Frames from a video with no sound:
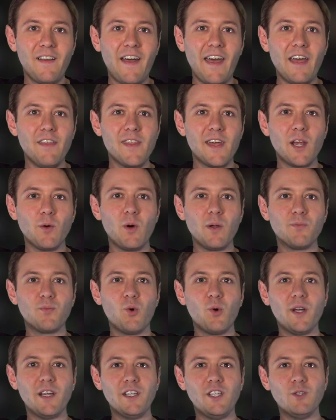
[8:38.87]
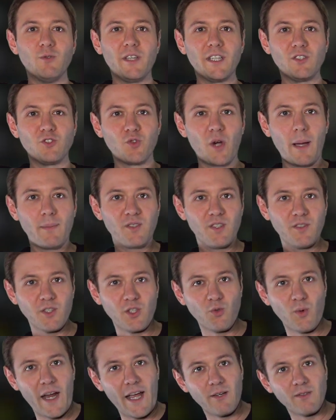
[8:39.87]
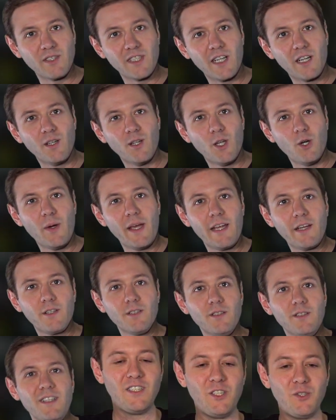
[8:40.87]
and then at one point he'll like drop to the ground to get a low angle.